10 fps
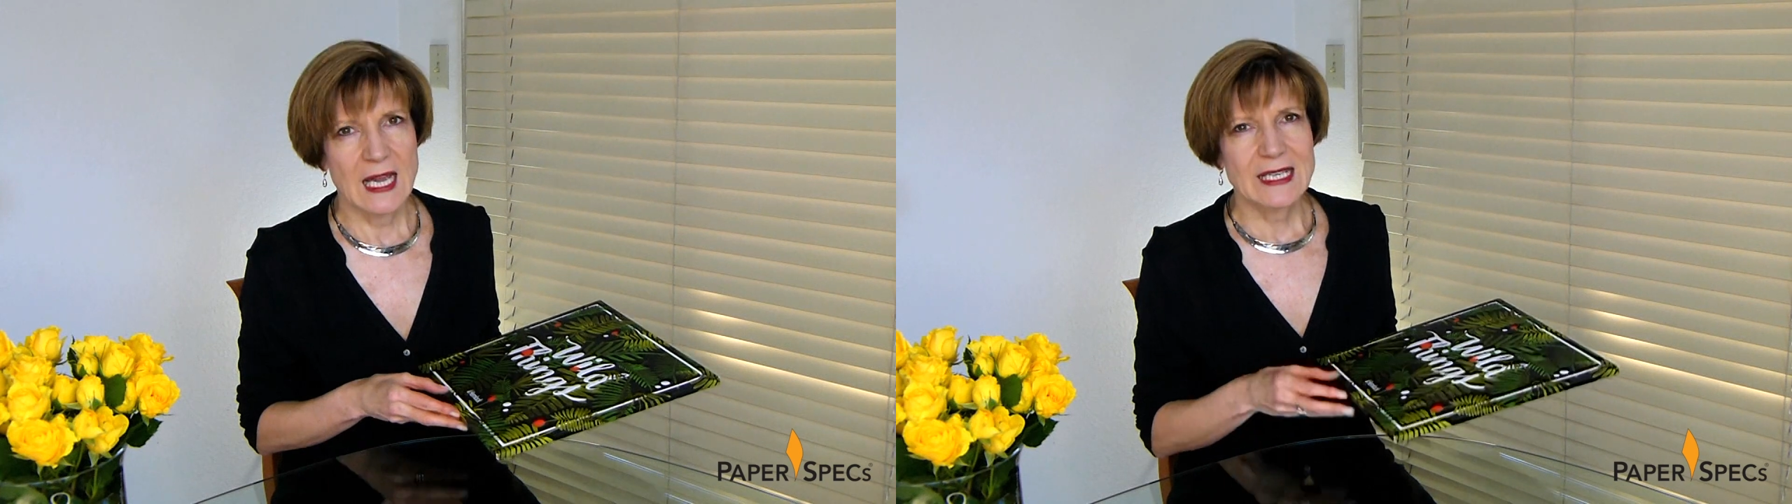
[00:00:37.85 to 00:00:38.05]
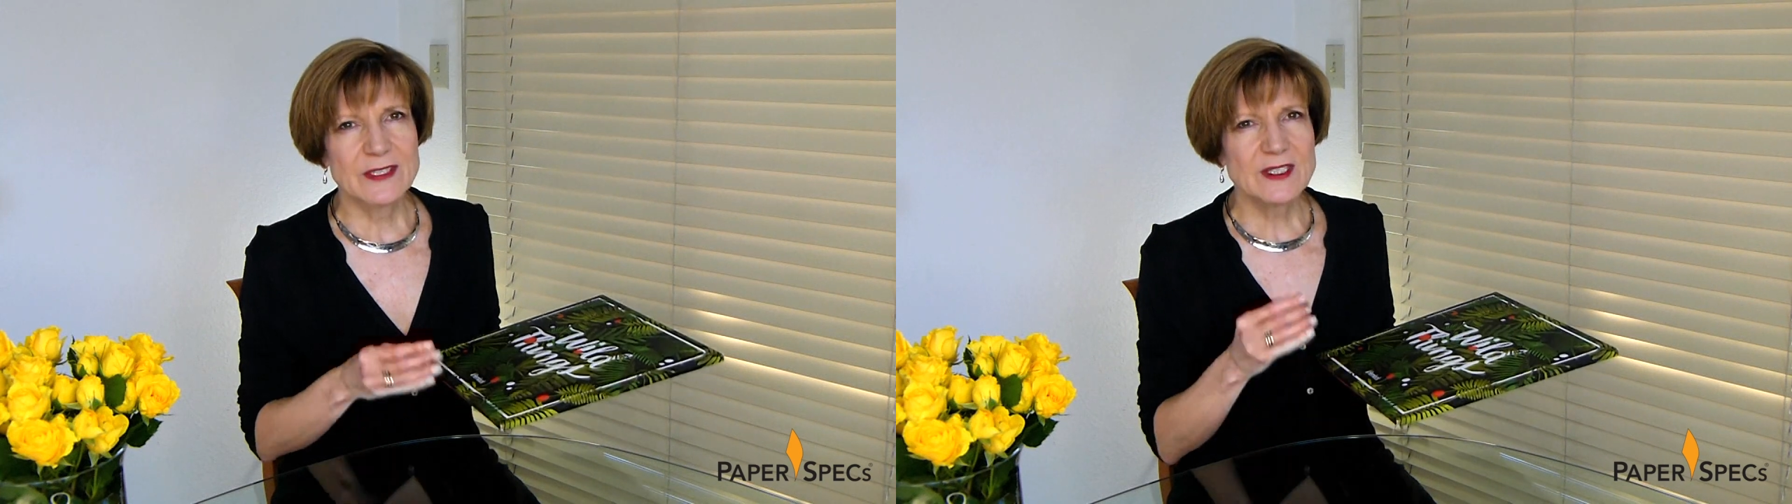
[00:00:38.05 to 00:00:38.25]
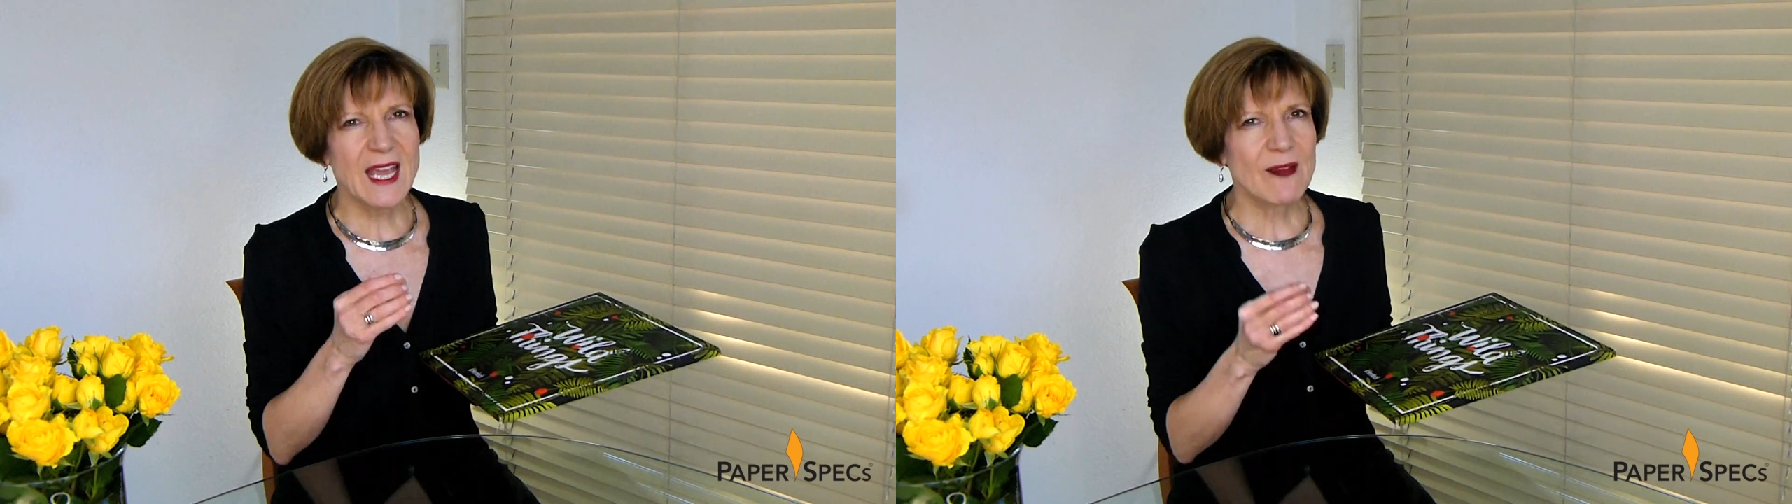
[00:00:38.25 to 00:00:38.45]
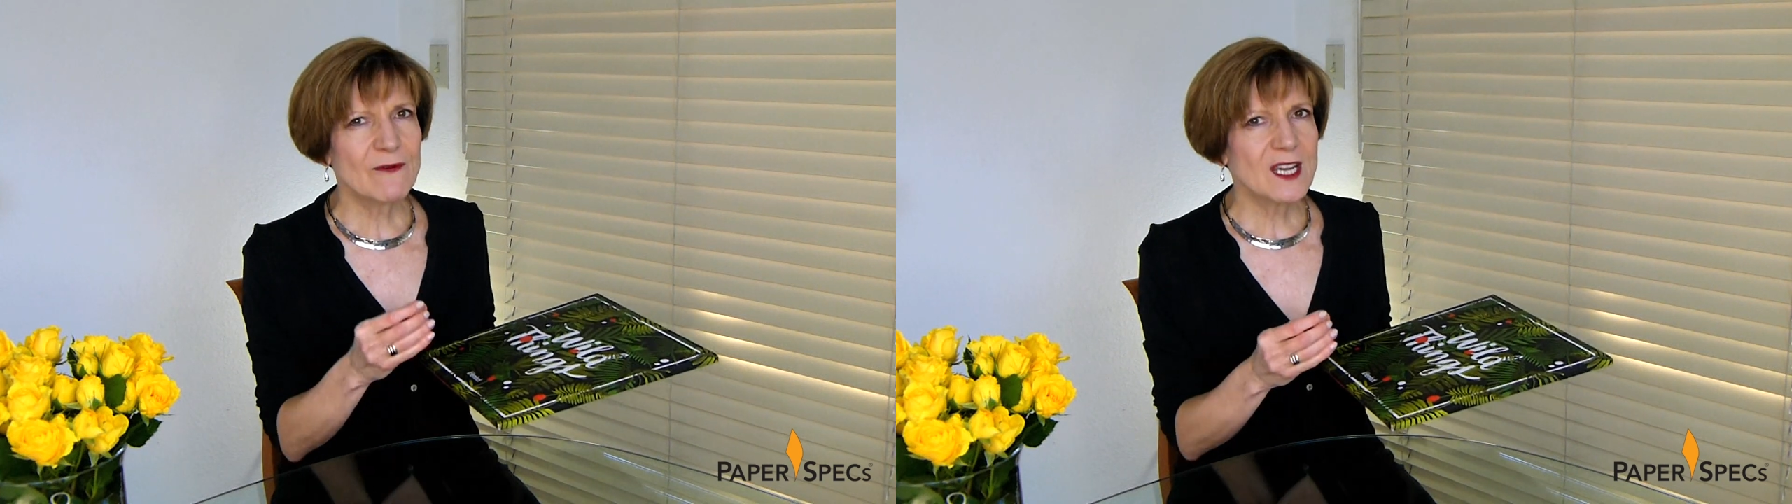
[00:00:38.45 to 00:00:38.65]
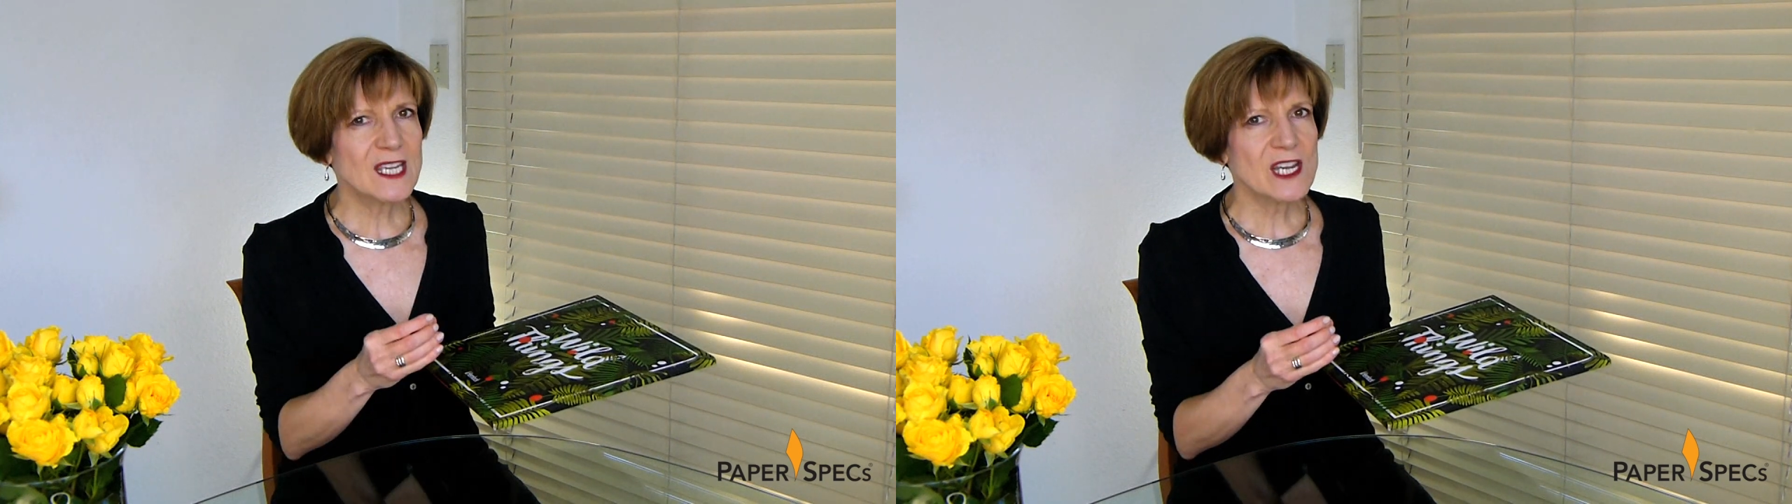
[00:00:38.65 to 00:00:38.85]
You see, every
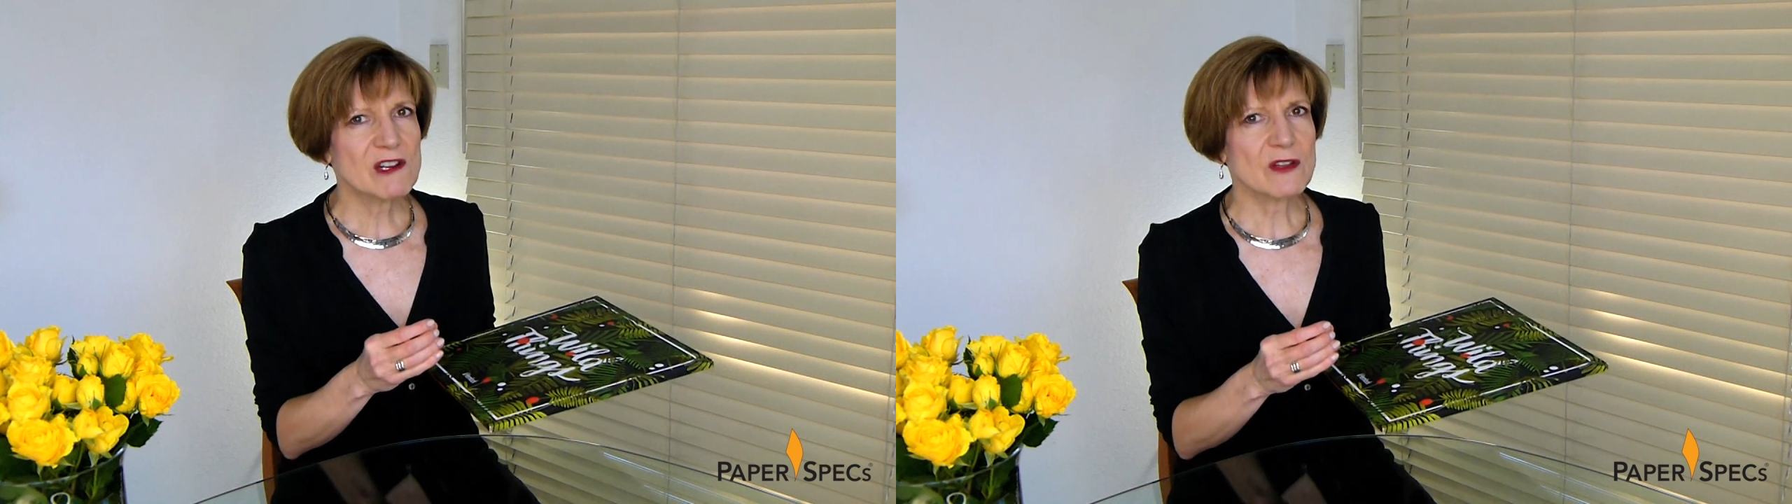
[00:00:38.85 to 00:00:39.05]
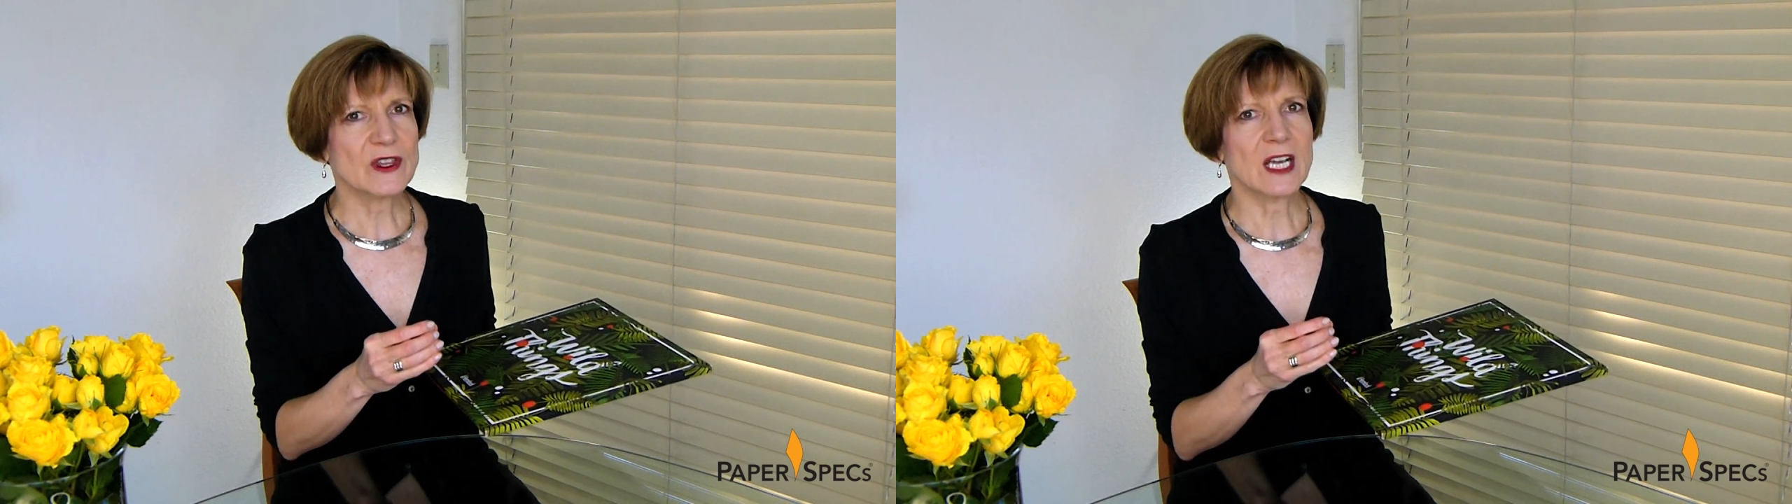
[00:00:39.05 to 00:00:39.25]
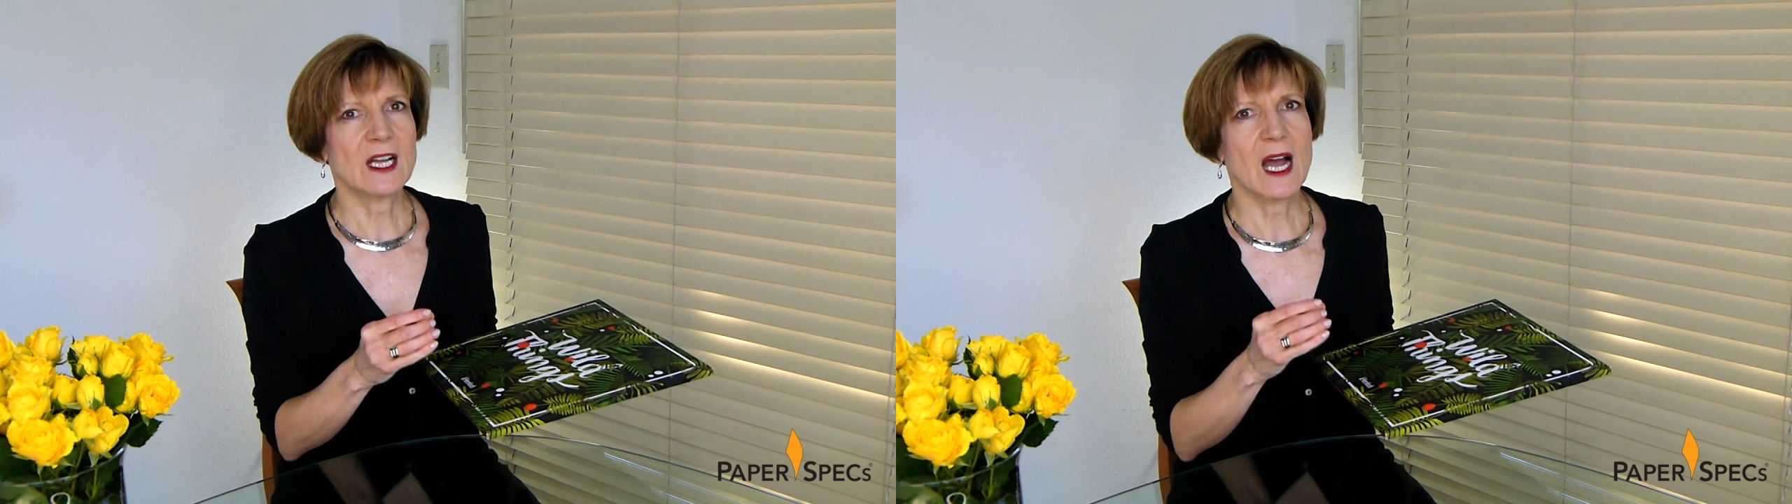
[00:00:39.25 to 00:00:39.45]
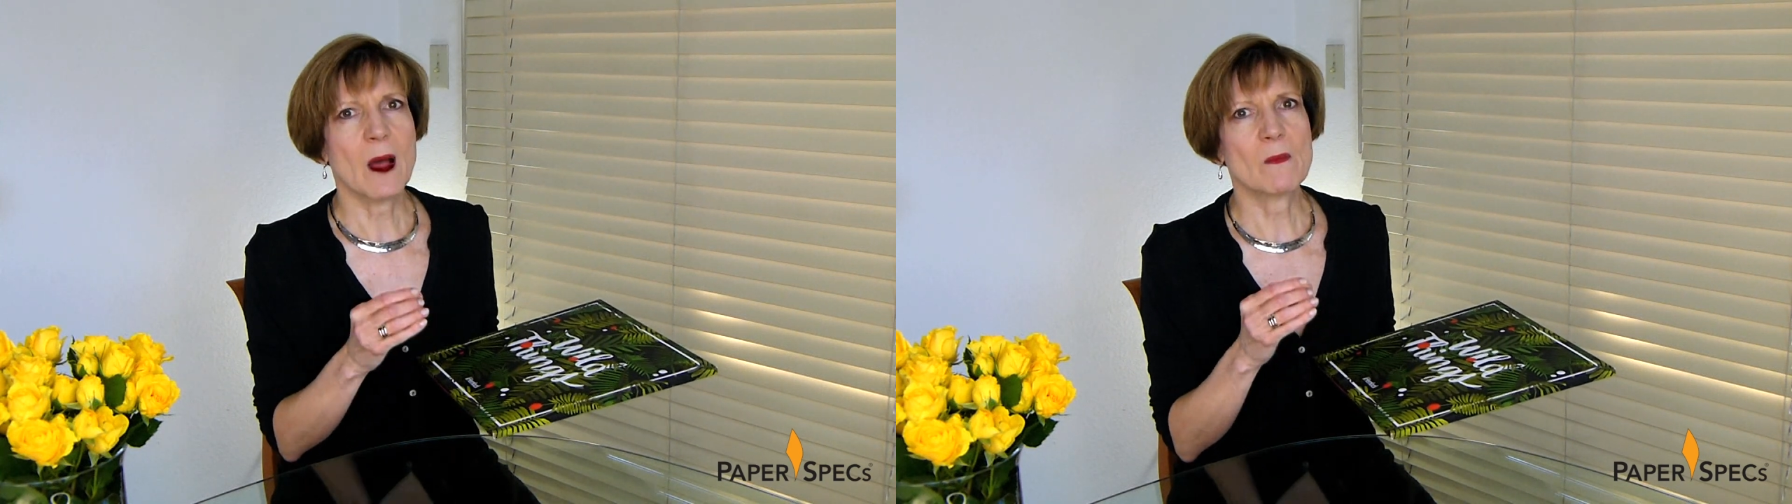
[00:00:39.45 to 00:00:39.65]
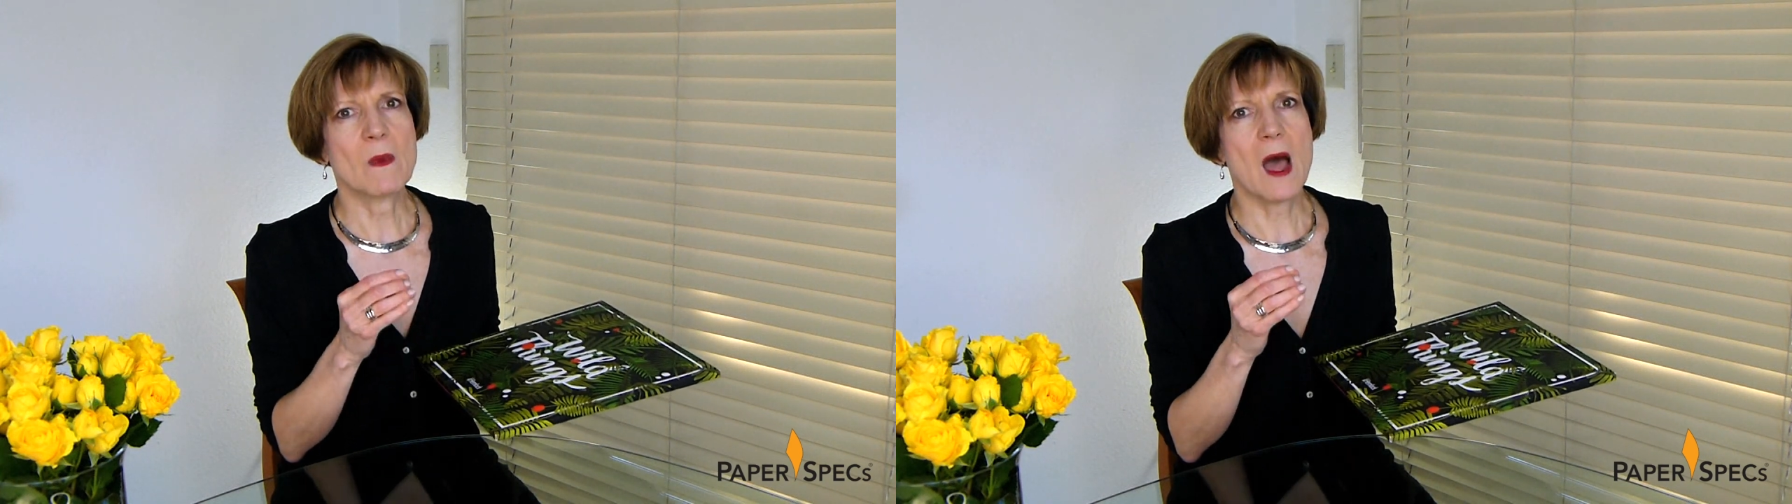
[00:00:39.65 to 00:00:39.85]
year they come